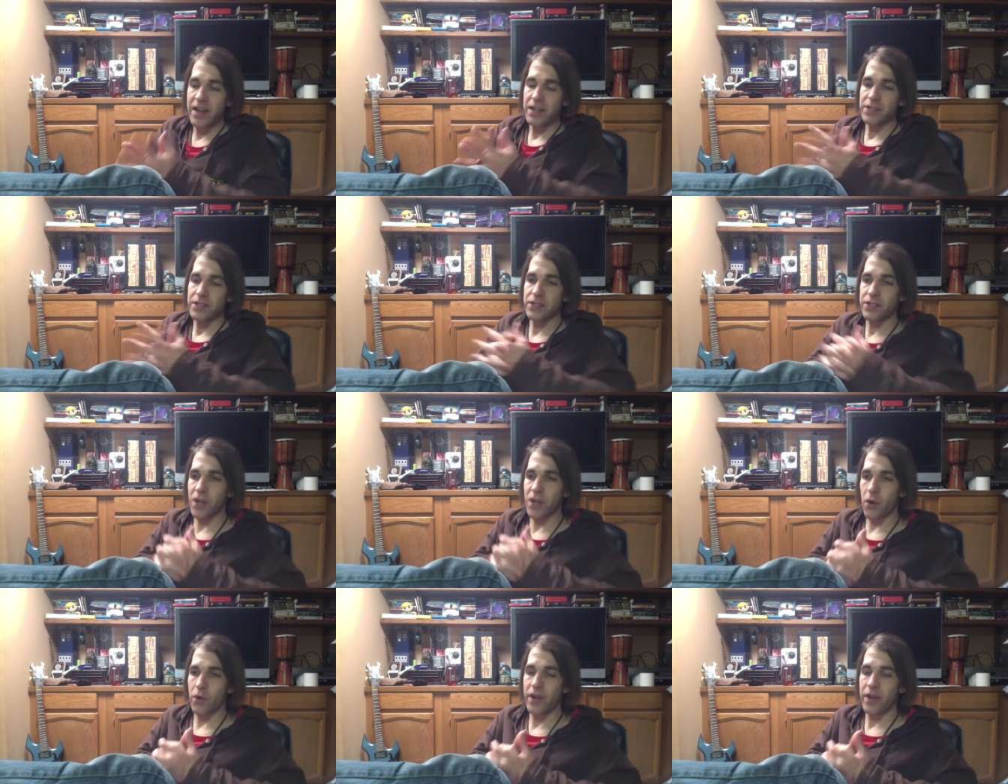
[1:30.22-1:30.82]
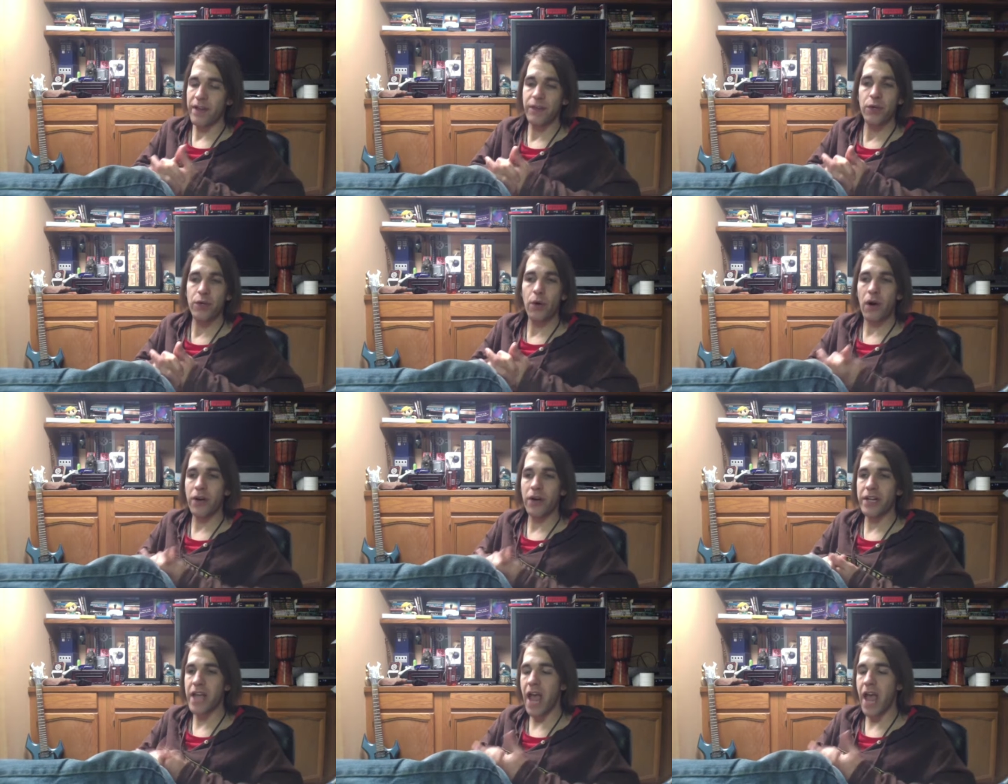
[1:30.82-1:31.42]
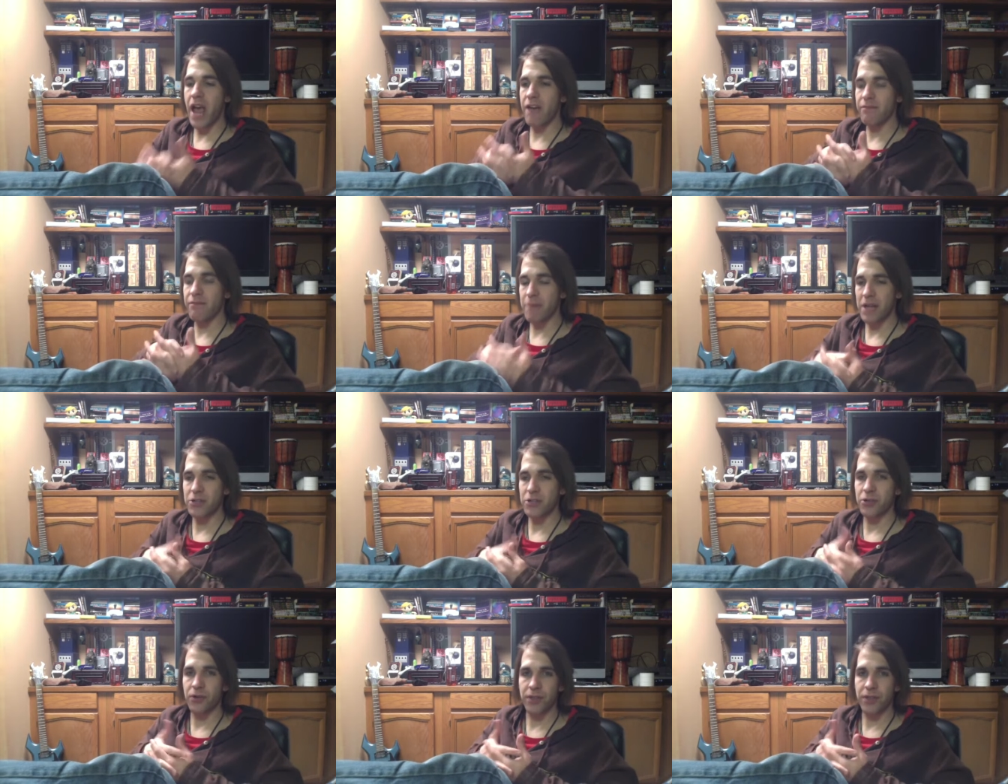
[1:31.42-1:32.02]
so if you already have
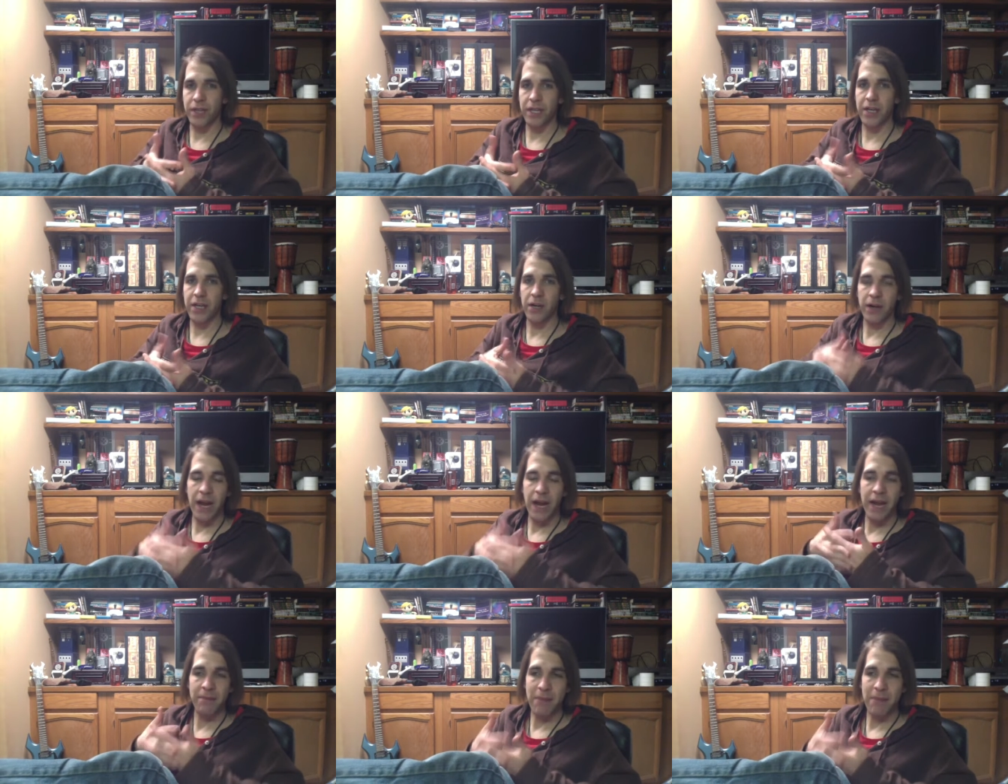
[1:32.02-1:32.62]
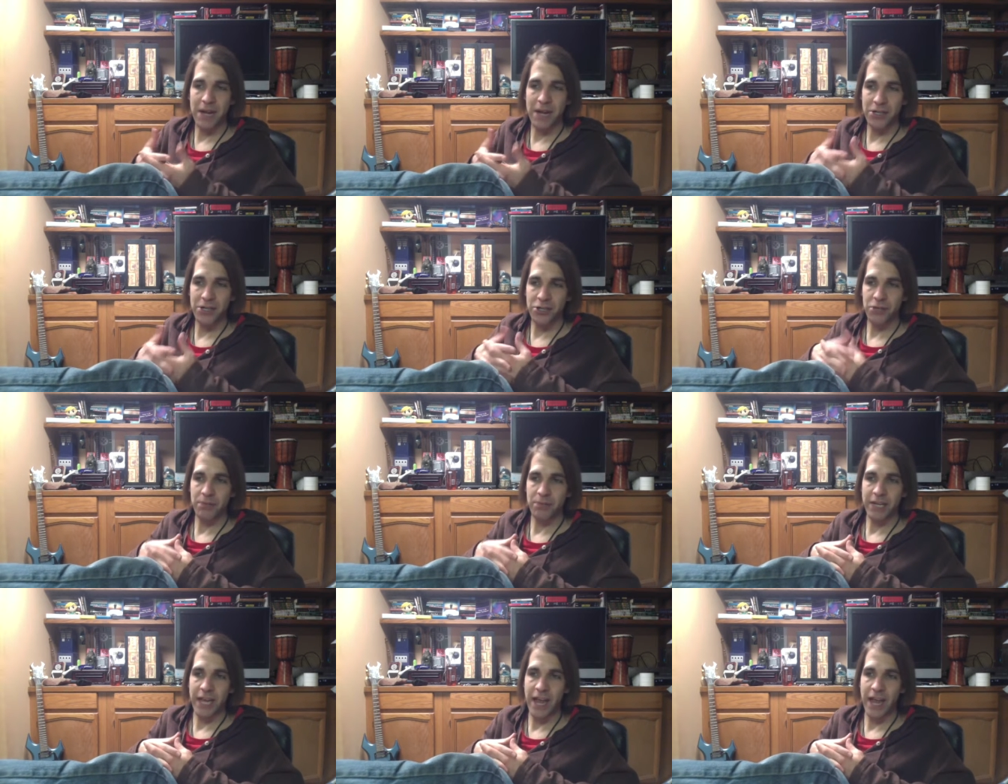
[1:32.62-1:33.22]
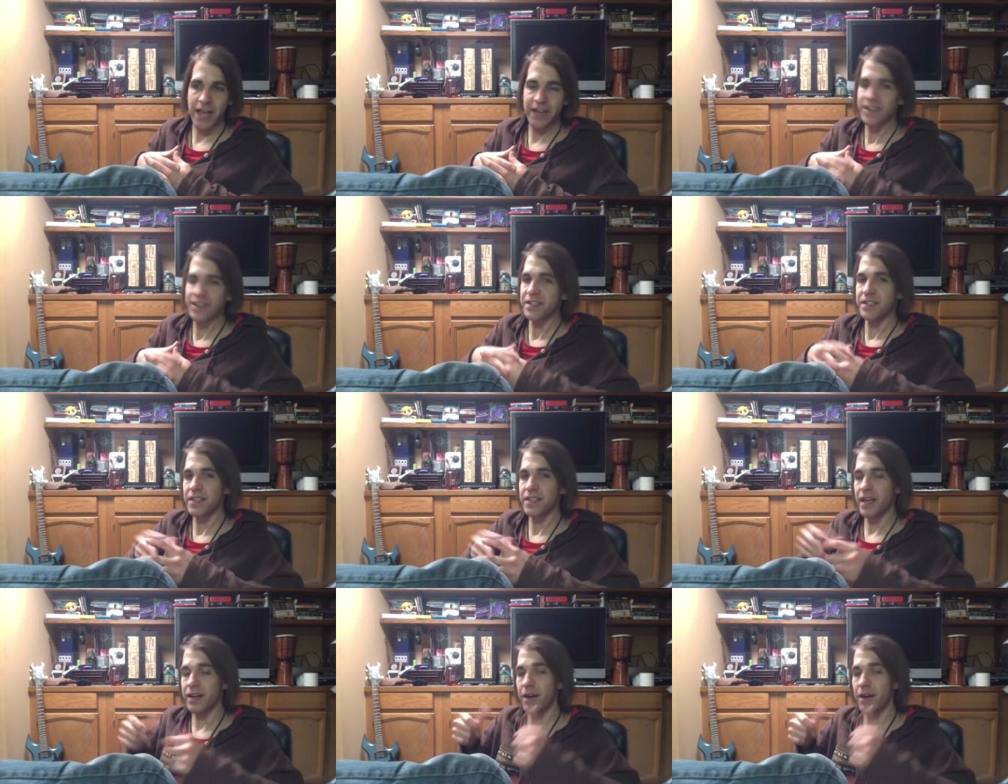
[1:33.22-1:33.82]
magical theater and magical mechanics
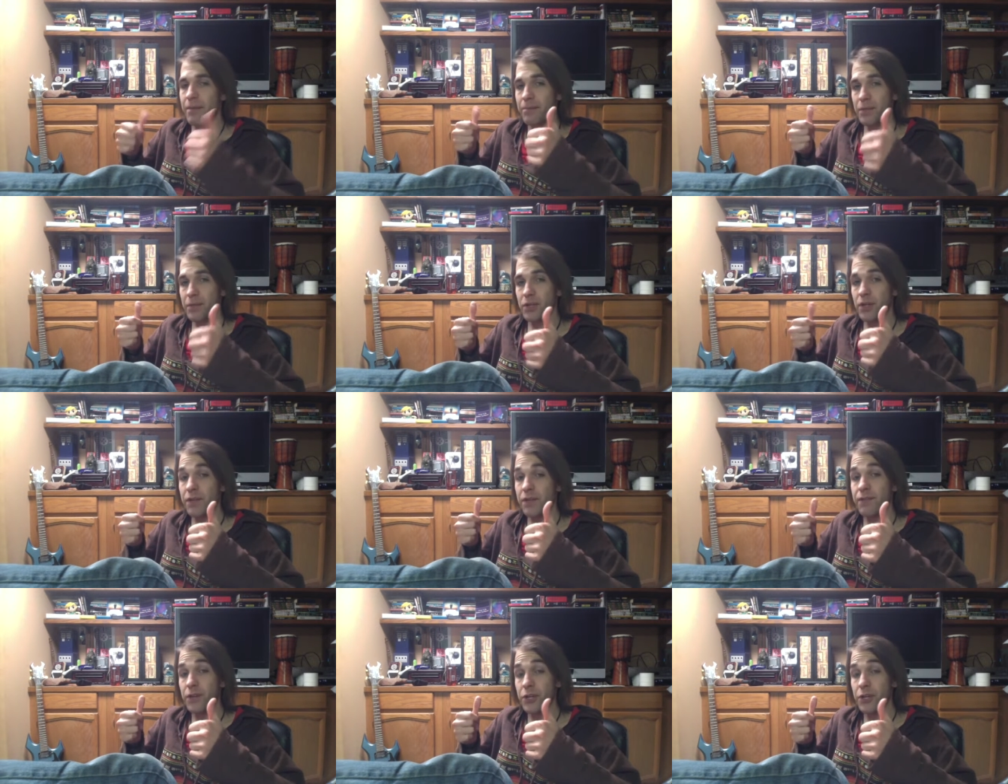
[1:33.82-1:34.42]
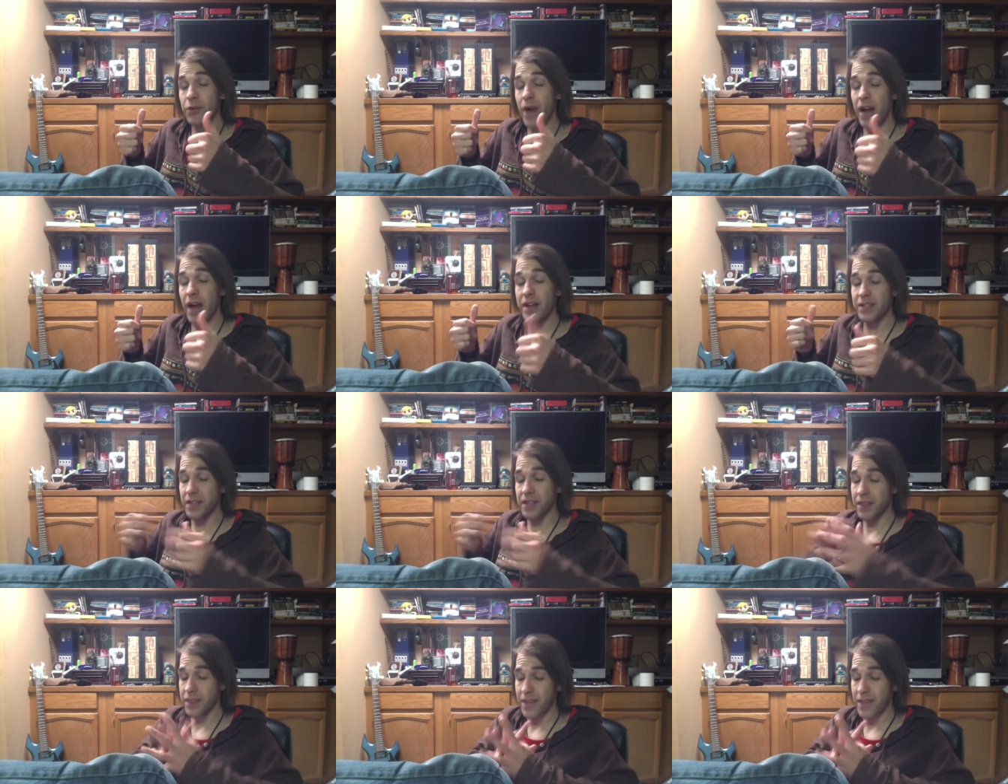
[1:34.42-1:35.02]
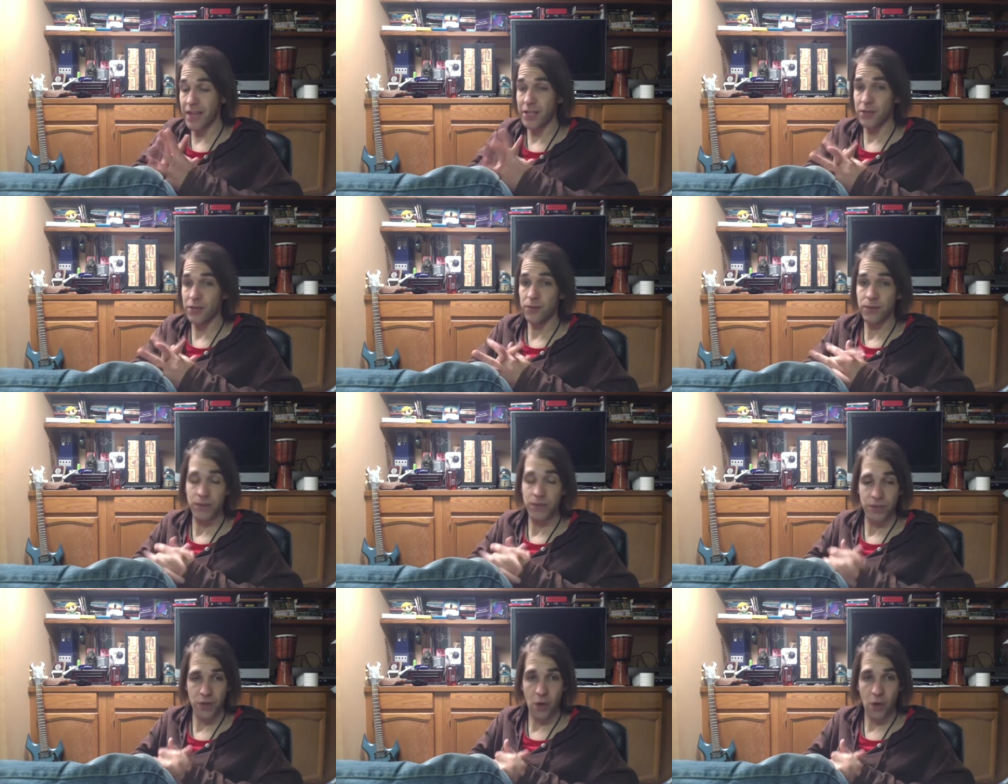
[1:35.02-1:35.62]
then um good for you guys and thank you
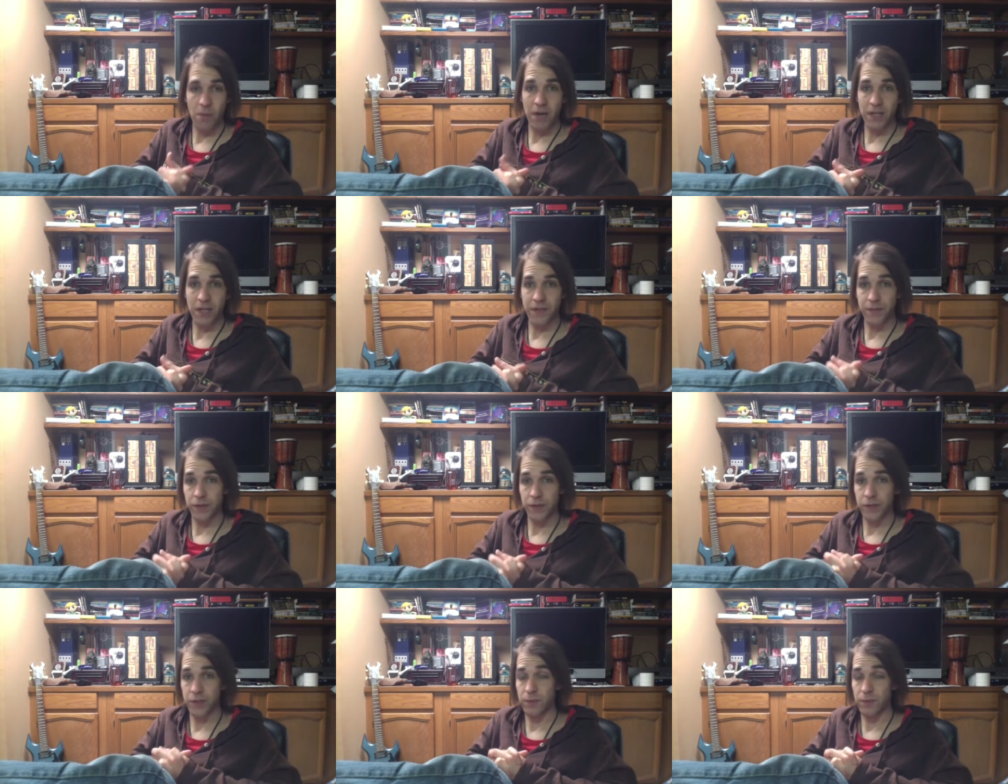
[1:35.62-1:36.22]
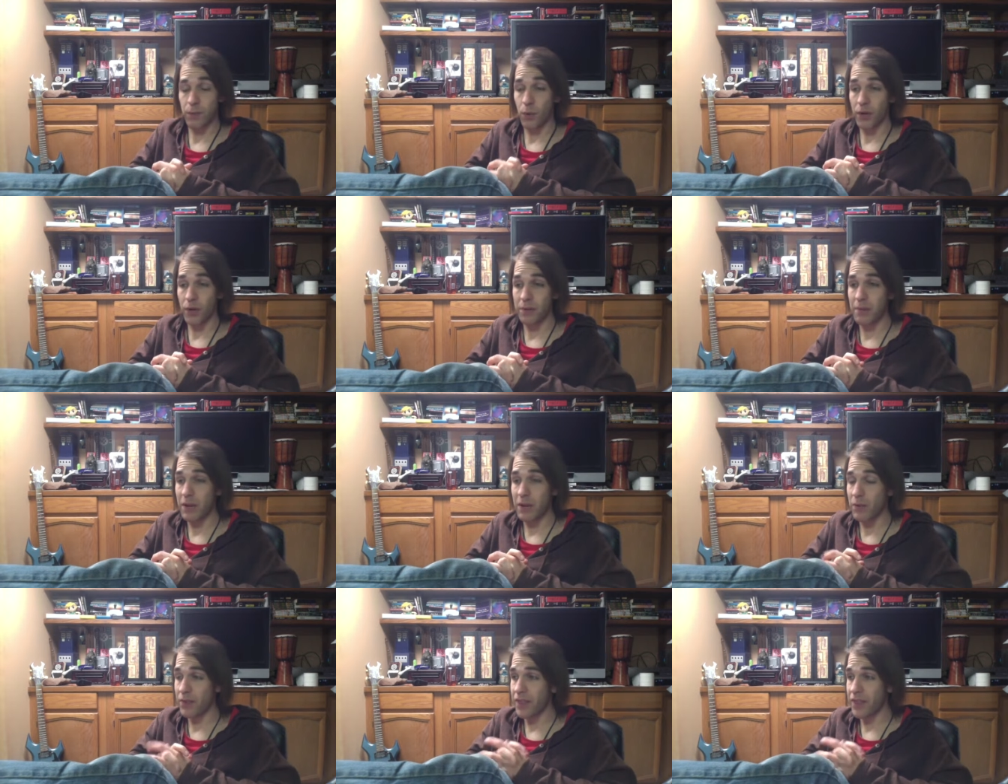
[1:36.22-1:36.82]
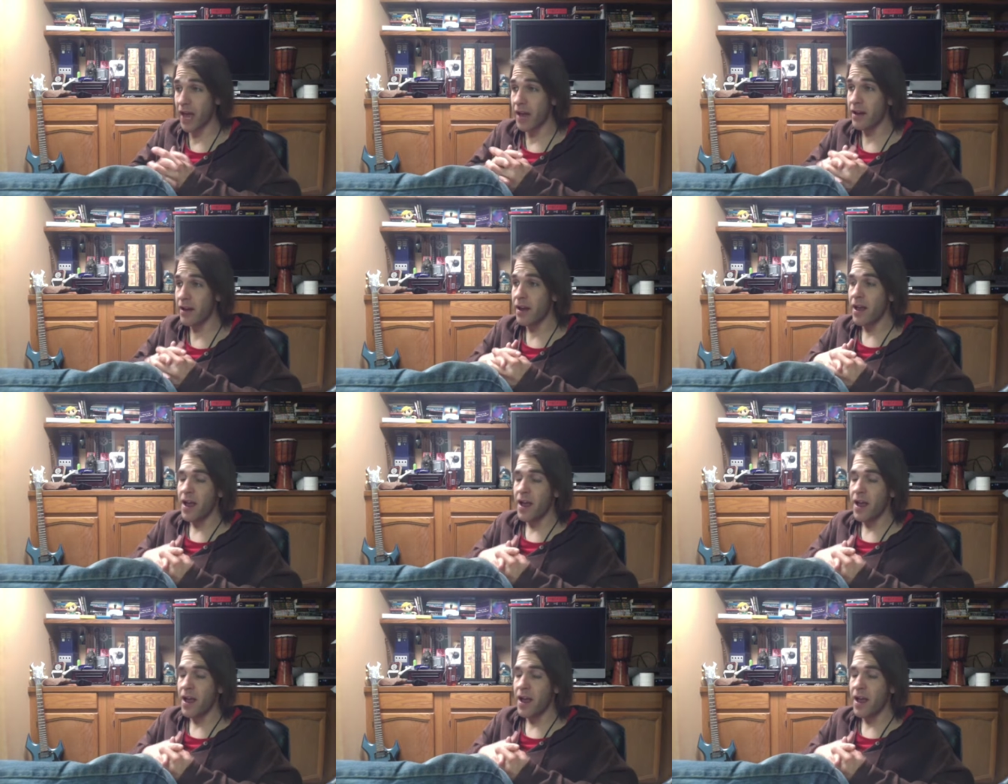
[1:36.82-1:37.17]
so much for supporting me with that